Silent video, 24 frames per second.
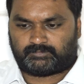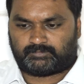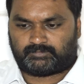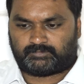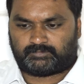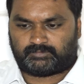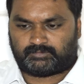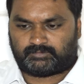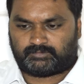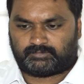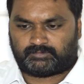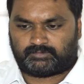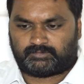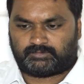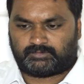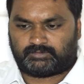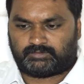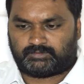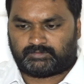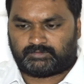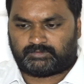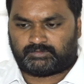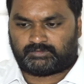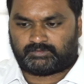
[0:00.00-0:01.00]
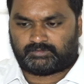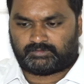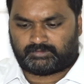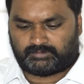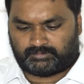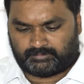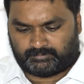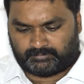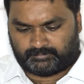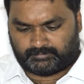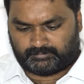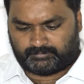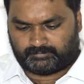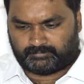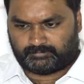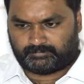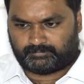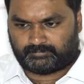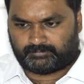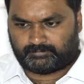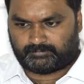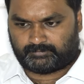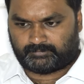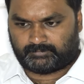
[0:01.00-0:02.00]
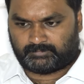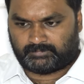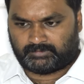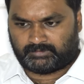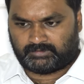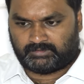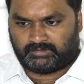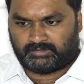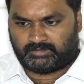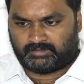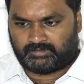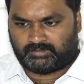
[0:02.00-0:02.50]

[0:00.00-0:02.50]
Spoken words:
[no speech]